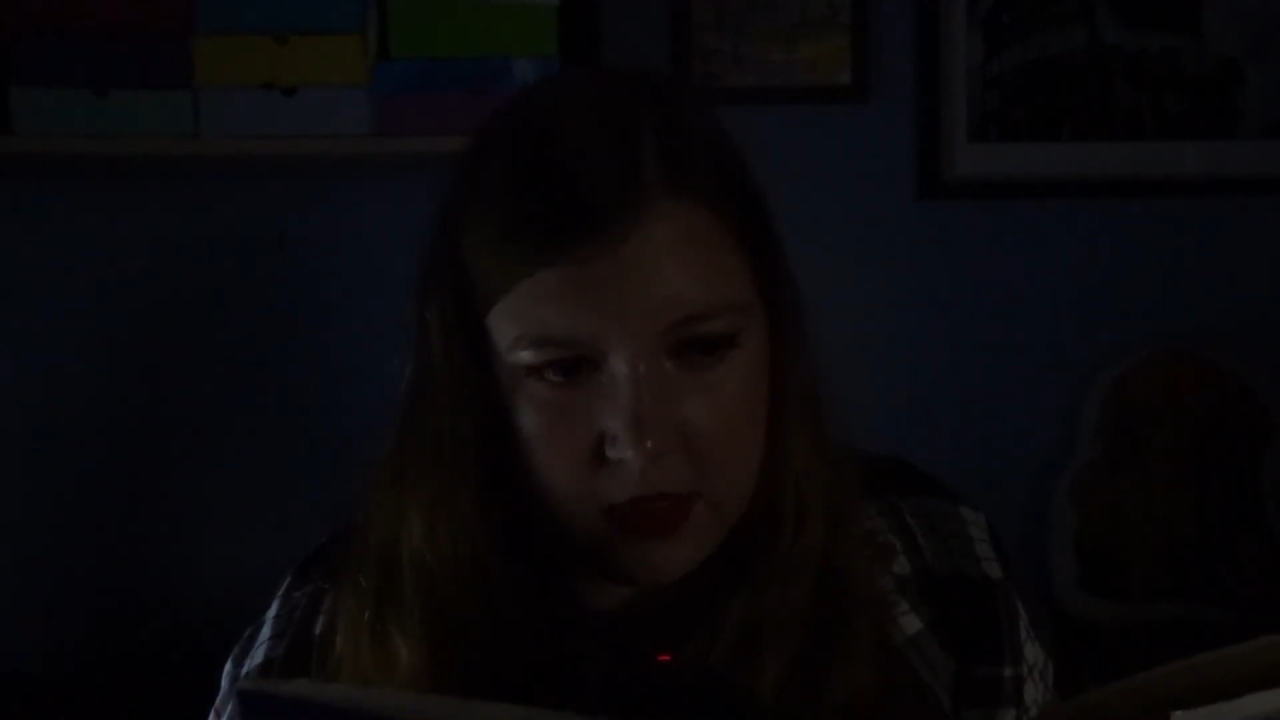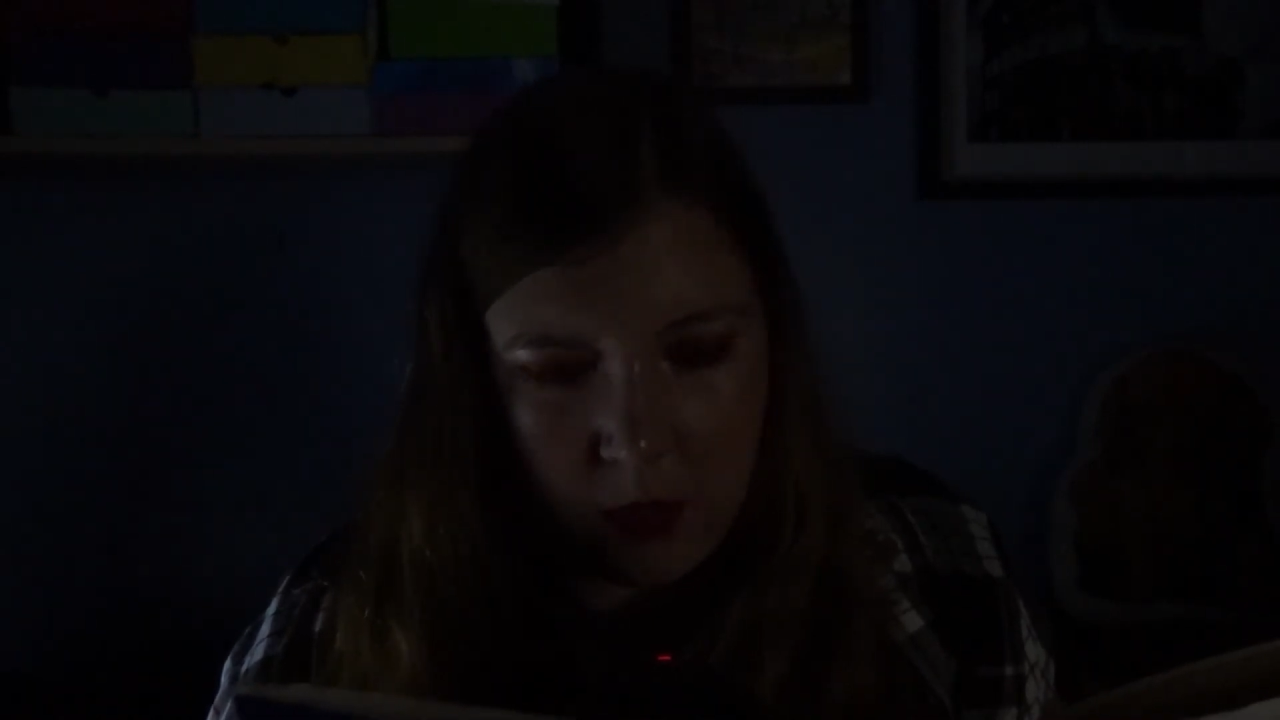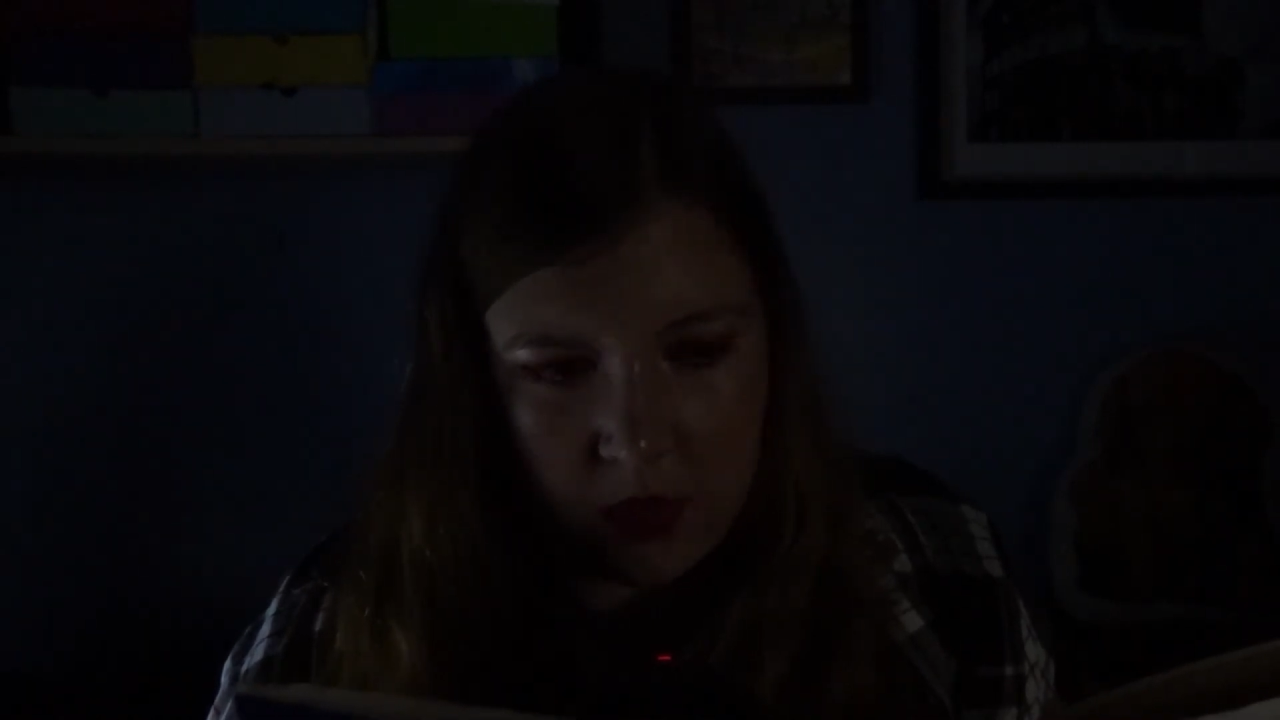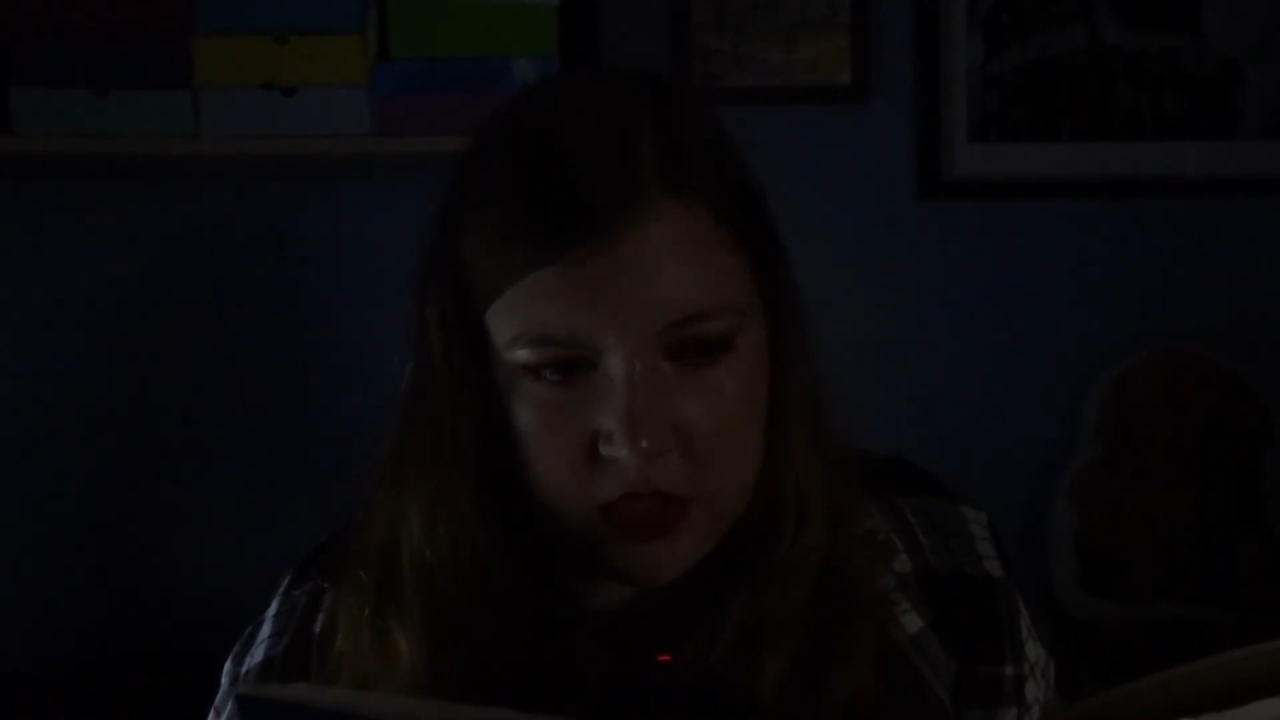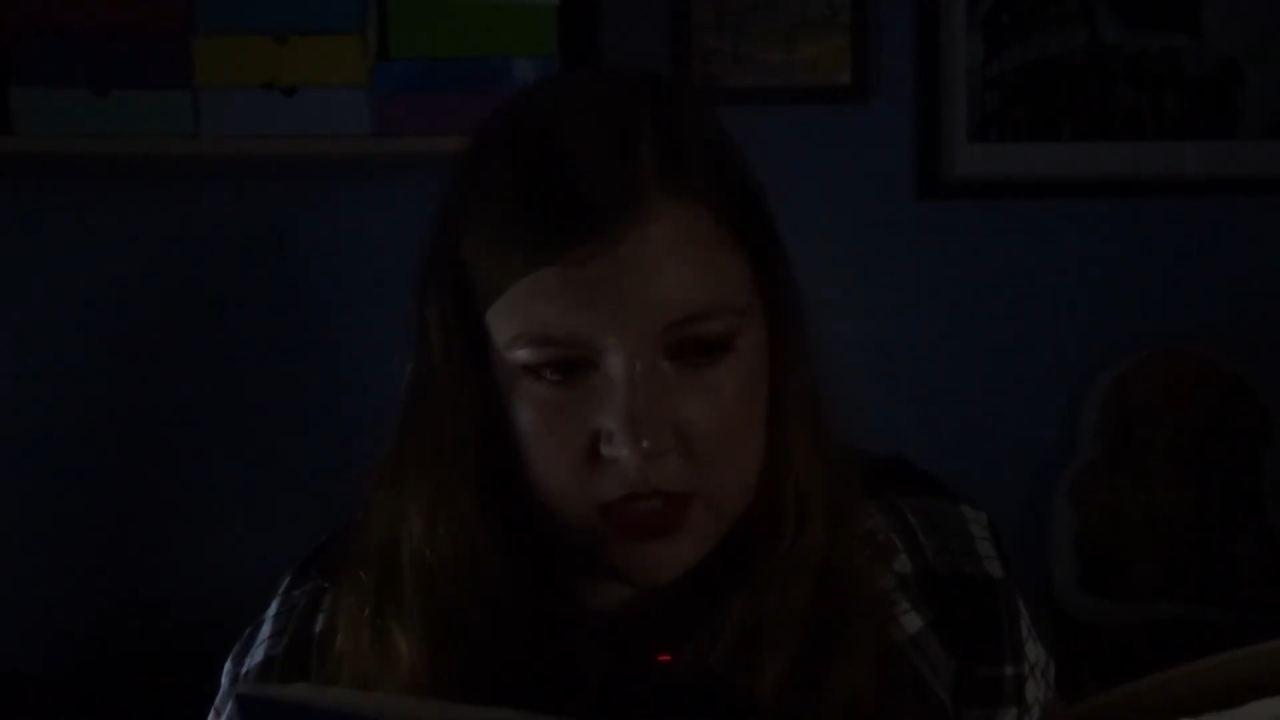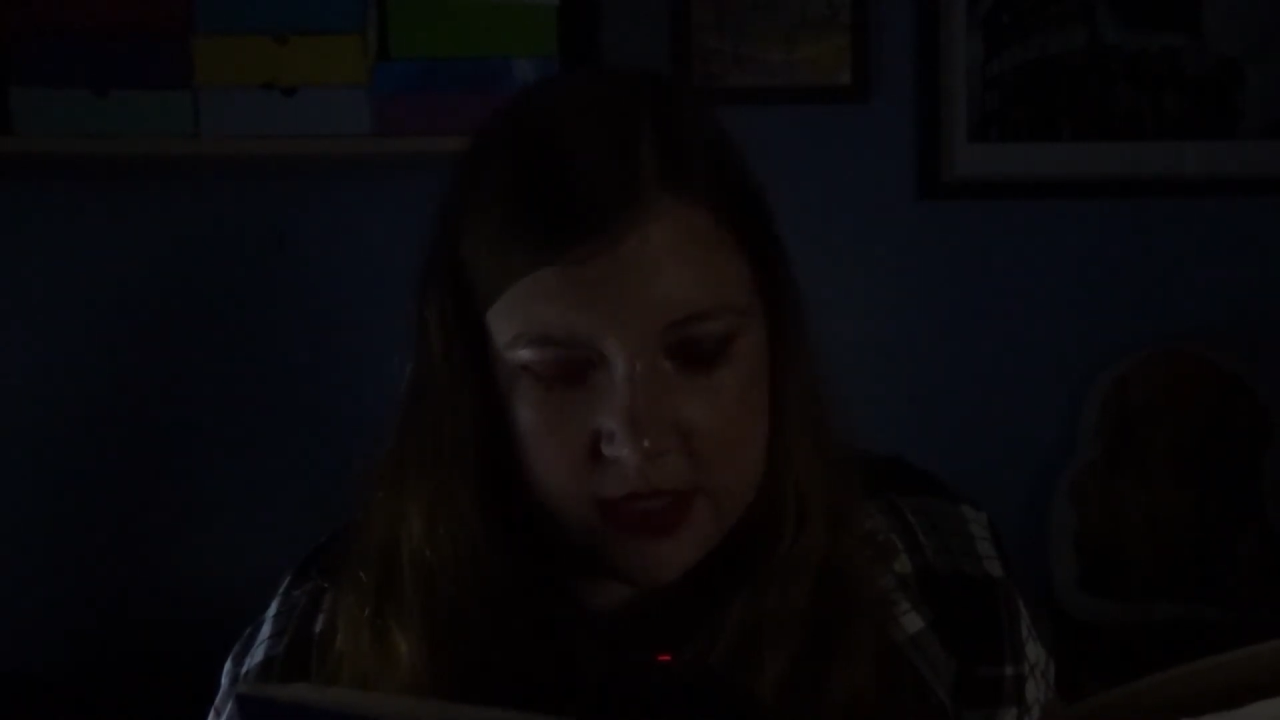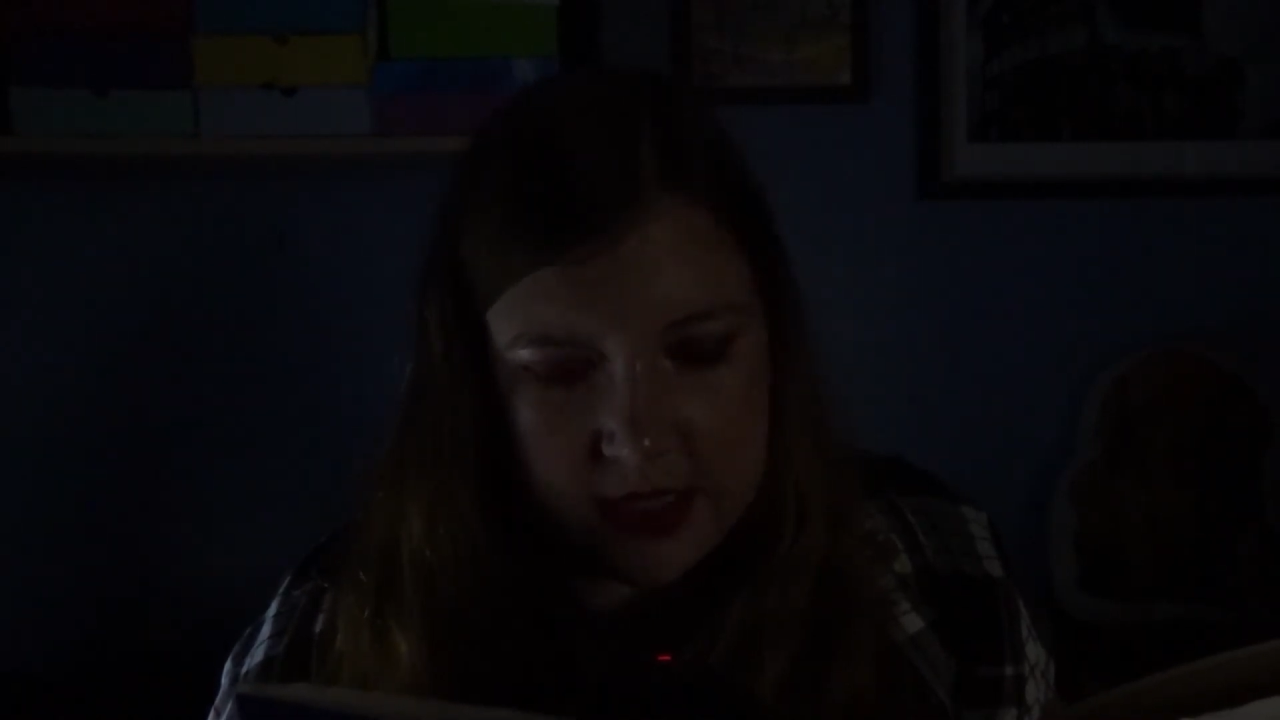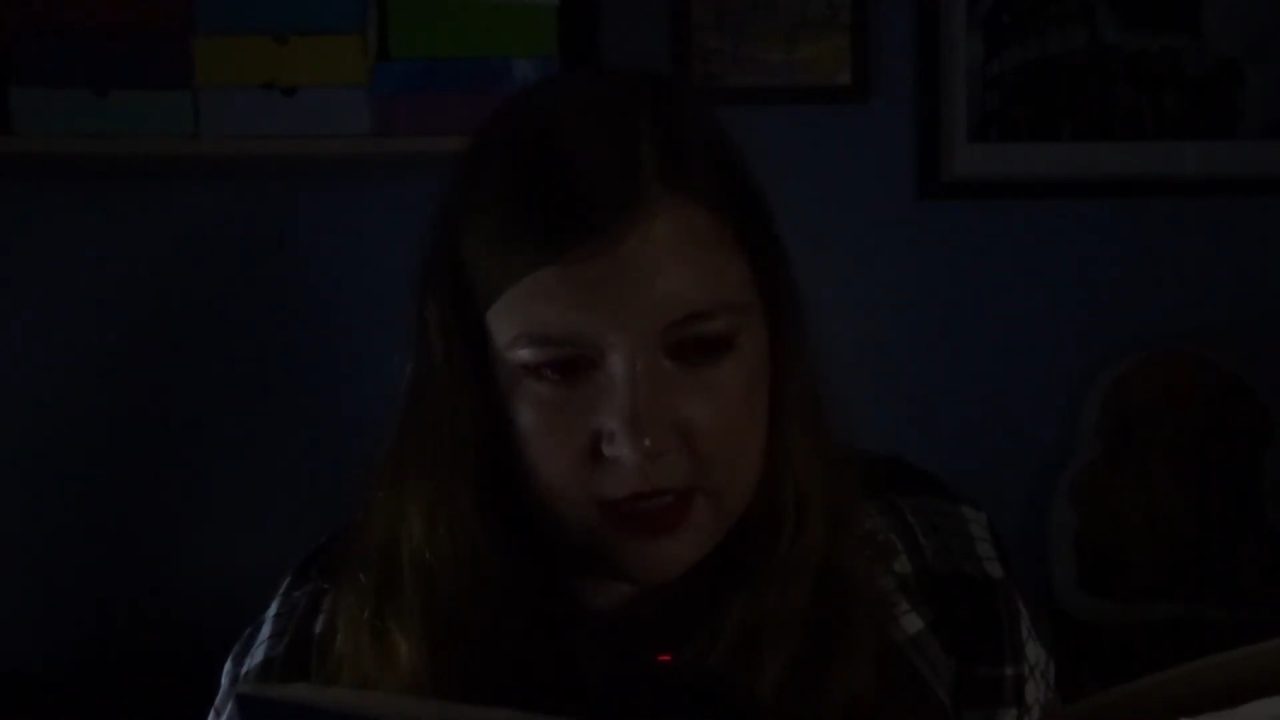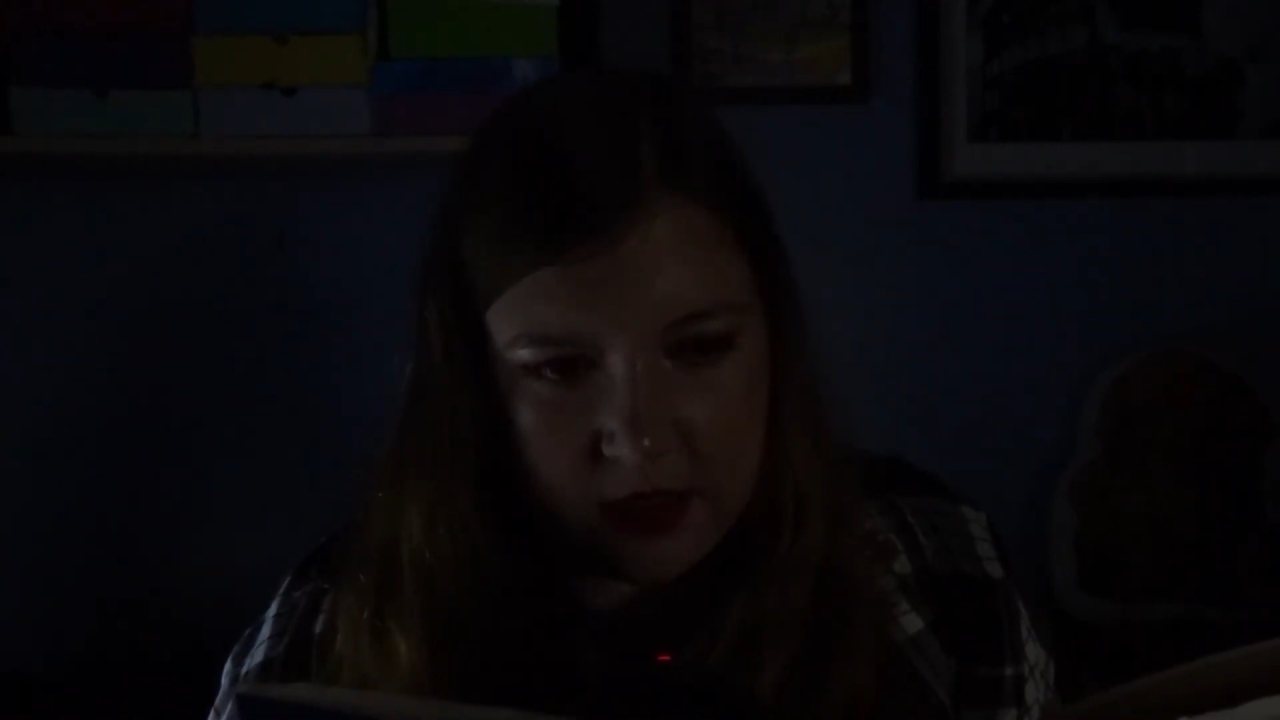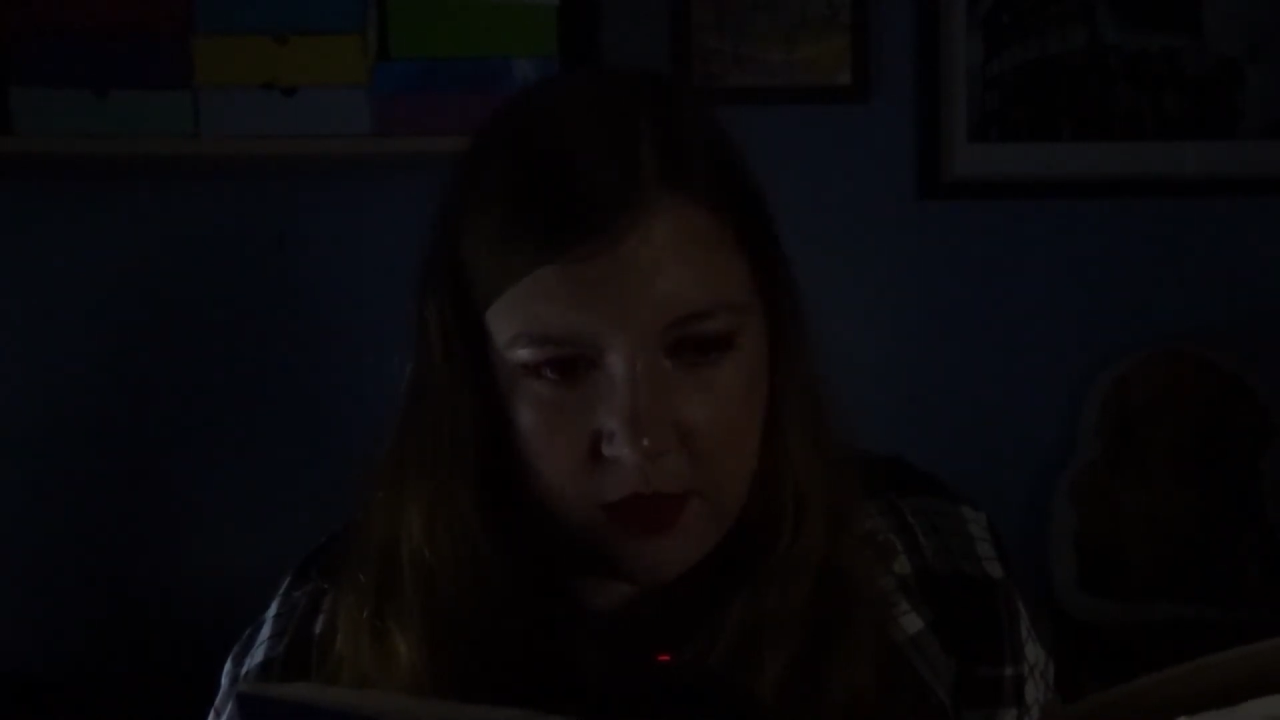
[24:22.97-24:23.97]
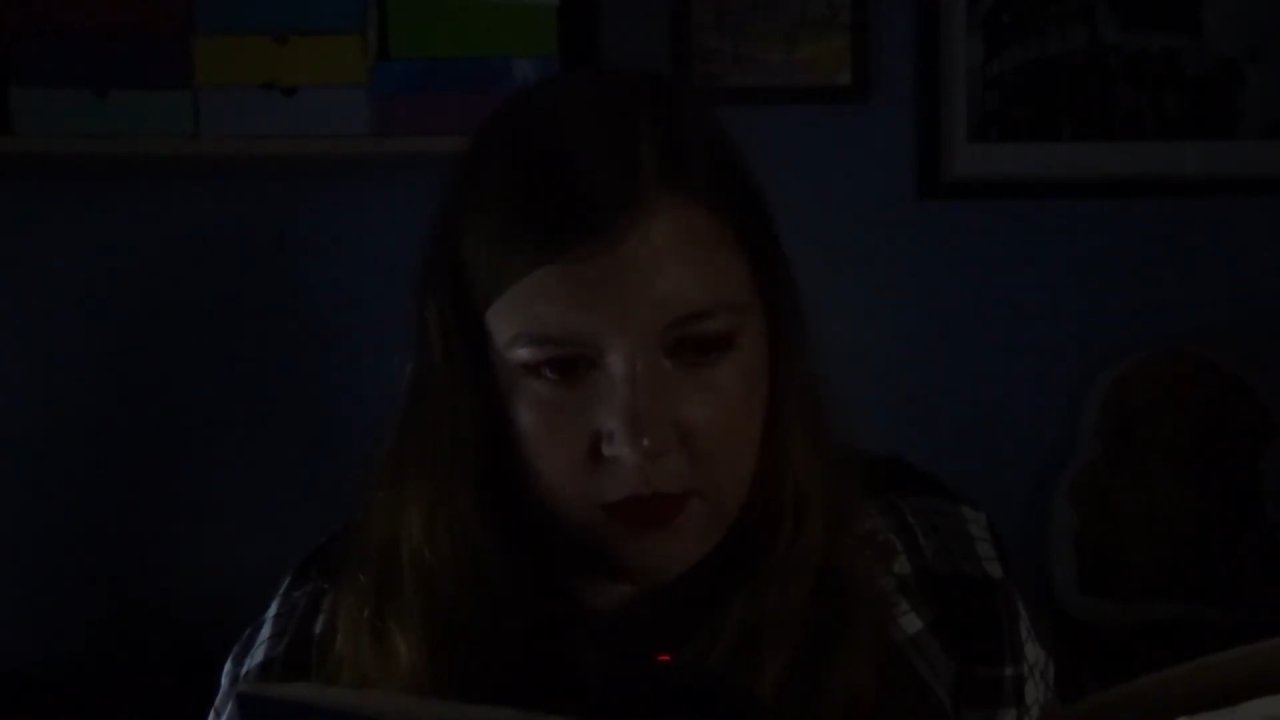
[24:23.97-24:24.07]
once she's taken off